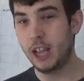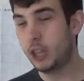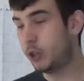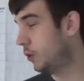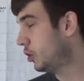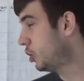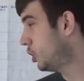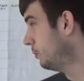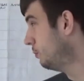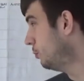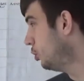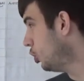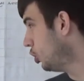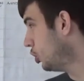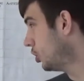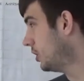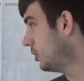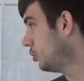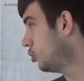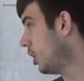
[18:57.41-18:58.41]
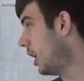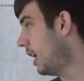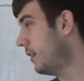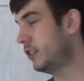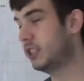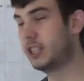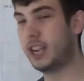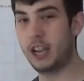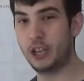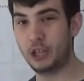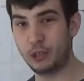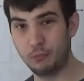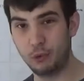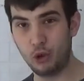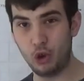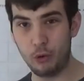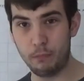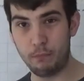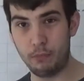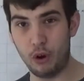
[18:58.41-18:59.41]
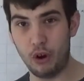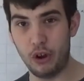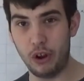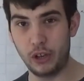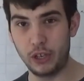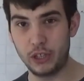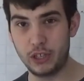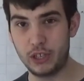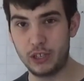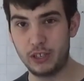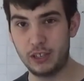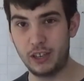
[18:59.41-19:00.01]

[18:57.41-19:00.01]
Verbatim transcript: There was some good drivers getting some good points.